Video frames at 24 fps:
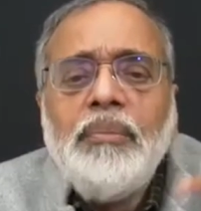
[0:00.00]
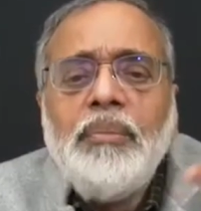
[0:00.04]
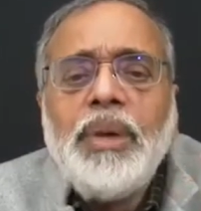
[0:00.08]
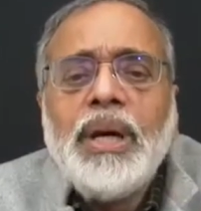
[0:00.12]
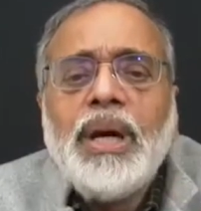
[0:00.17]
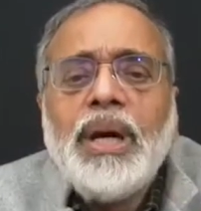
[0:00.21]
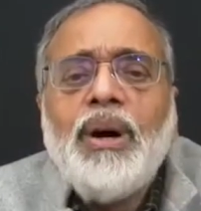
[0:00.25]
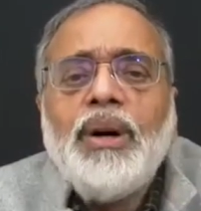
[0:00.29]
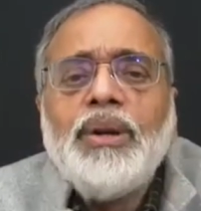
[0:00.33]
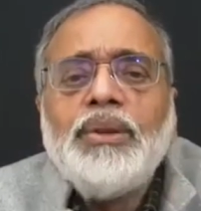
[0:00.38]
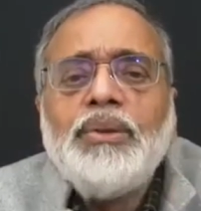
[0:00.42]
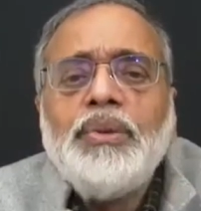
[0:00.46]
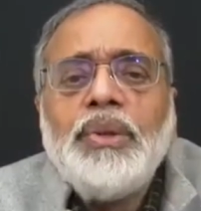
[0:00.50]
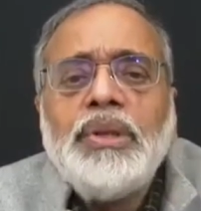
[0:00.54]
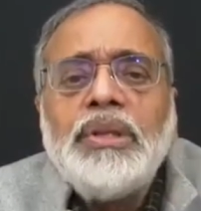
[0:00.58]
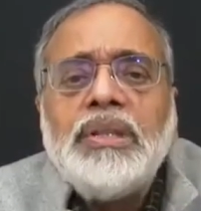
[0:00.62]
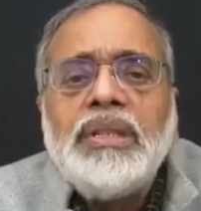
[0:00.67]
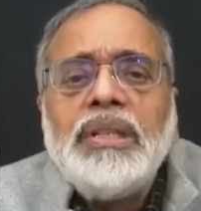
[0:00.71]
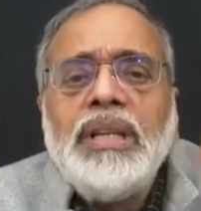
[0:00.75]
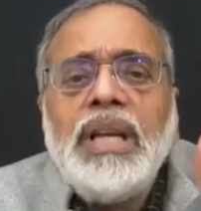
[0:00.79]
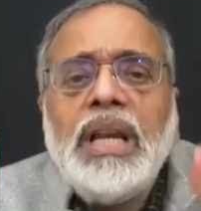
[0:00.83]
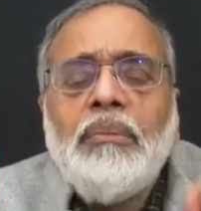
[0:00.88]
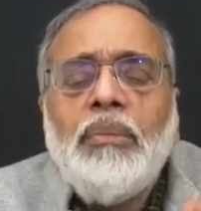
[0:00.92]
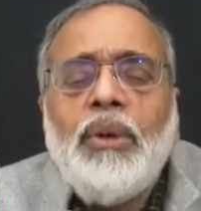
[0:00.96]
because we
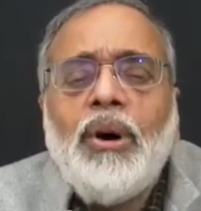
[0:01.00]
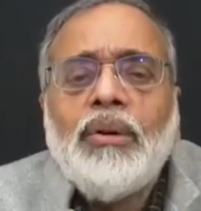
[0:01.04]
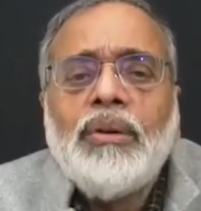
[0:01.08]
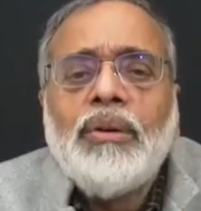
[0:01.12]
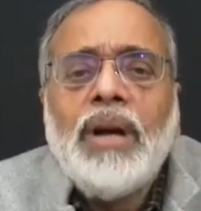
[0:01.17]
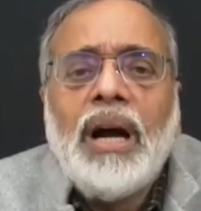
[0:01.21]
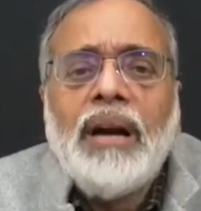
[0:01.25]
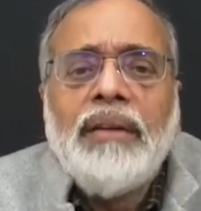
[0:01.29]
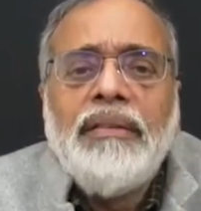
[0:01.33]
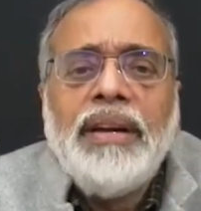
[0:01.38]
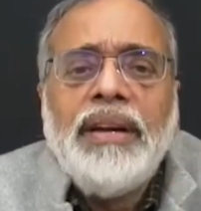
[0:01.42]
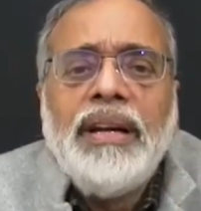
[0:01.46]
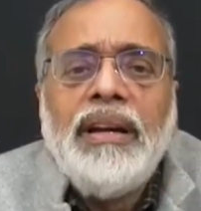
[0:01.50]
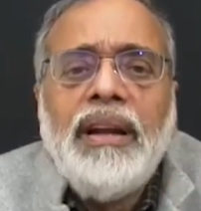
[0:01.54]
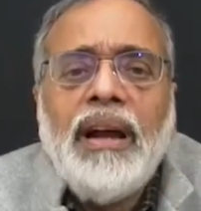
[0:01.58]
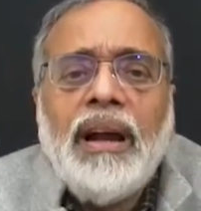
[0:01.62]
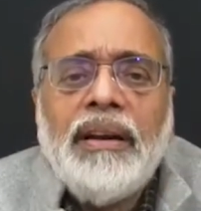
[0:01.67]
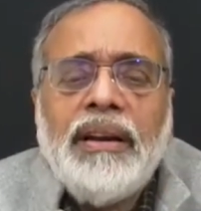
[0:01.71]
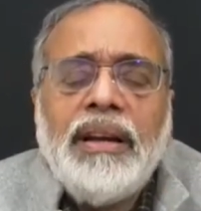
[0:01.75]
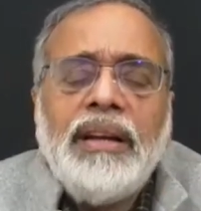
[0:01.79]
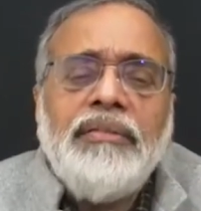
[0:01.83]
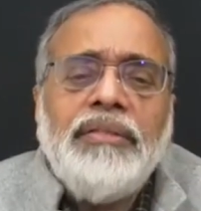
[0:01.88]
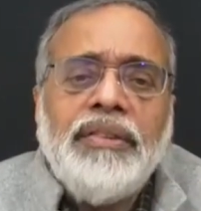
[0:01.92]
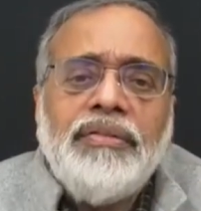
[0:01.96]
still about 100,
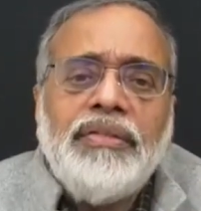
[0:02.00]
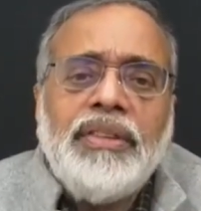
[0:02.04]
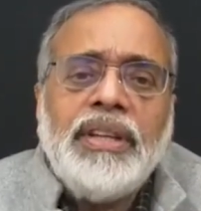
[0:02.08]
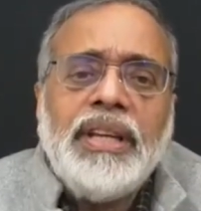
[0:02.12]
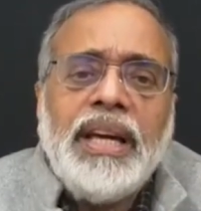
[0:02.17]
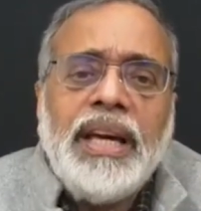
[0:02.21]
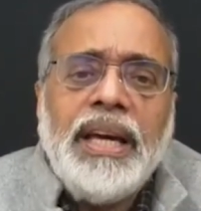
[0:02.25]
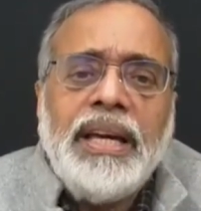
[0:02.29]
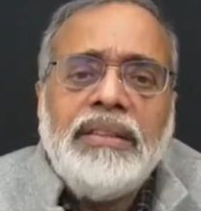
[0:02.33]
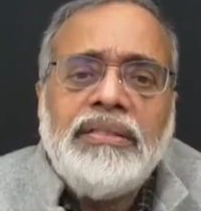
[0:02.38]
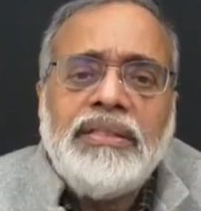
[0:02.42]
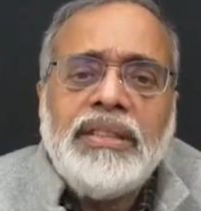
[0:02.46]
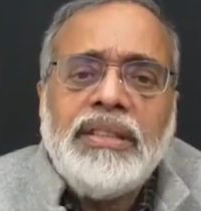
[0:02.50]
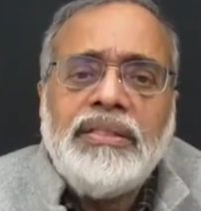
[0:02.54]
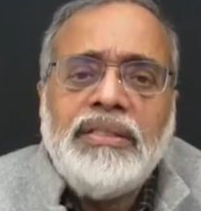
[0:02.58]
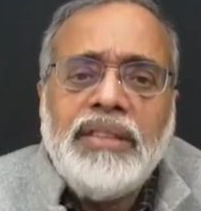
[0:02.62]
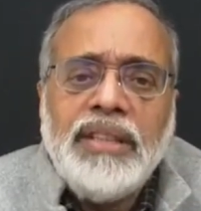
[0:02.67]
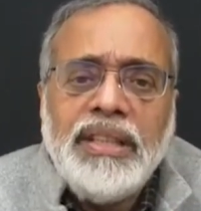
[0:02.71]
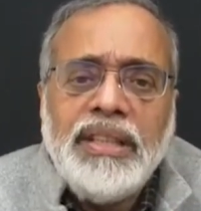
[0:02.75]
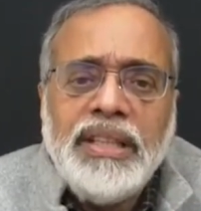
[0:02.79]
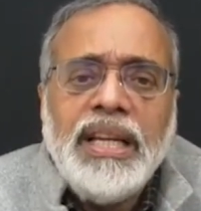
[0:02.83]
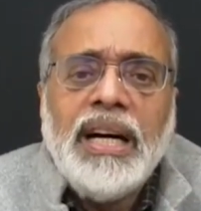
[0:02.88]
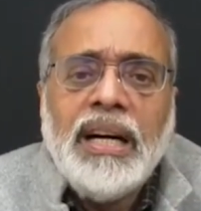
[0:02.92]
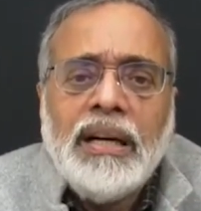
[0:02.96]
150 cases
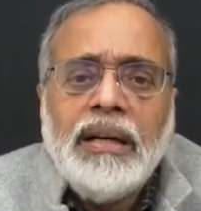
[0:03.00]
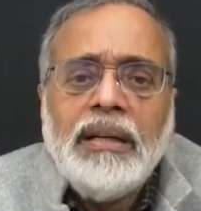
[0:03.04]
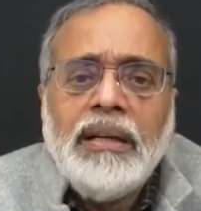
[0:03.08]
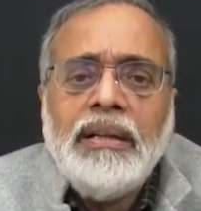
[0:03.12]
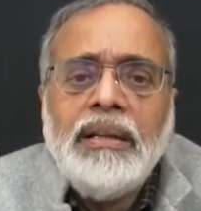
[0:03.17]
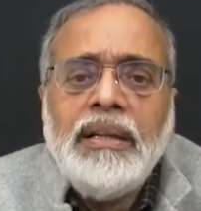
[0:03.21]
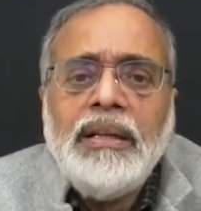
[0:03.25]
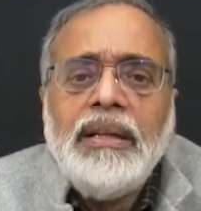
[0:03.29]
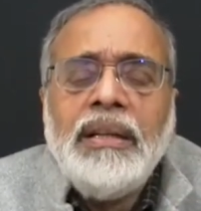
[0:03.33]
a year.